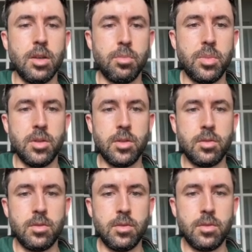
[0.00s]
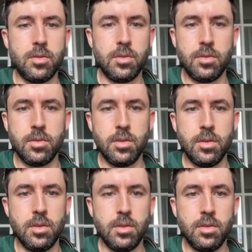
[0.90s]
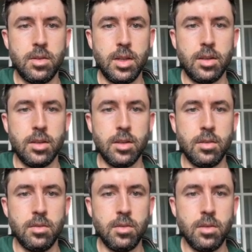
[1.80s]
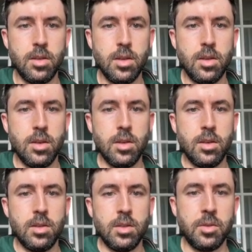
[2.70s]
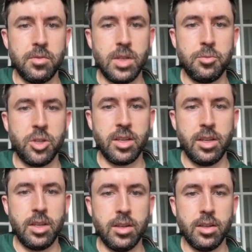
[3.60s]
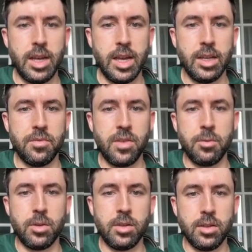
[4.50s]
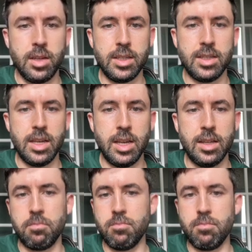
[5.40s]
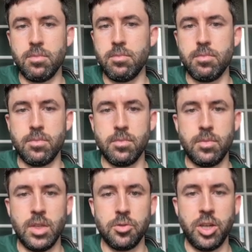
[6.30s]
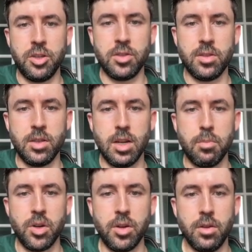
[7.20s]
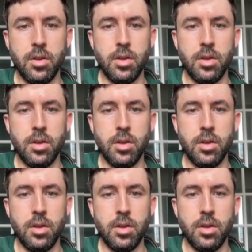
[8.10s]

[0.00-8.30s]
output data. So we have type checking here. And if I were to, like, say, change this to number,